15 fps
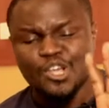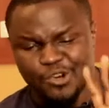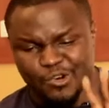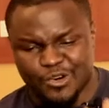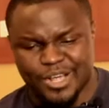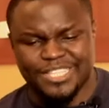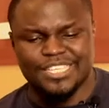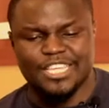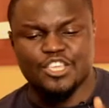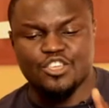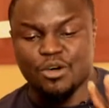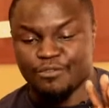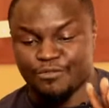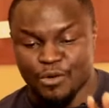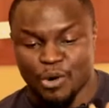Raising
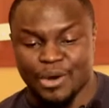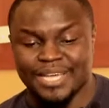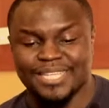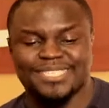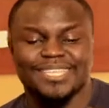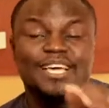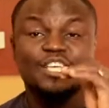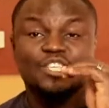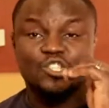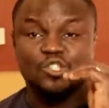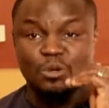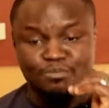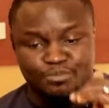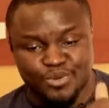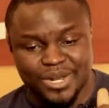your voice,
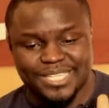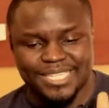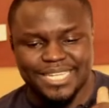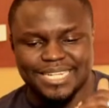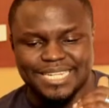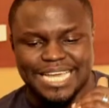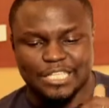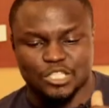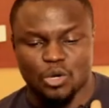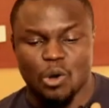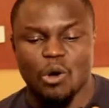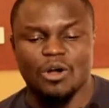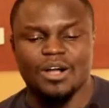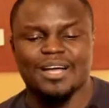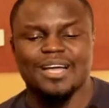suppressing their
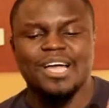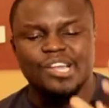talk,